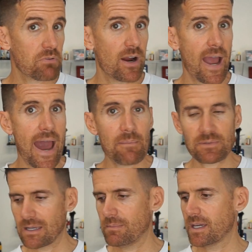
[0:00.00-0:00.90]

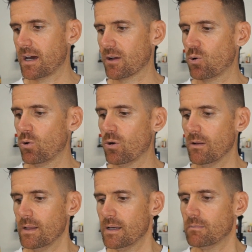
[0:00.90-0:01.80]
Perhaps. That'd be kind of
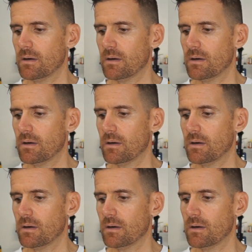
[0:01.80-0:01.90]
cool.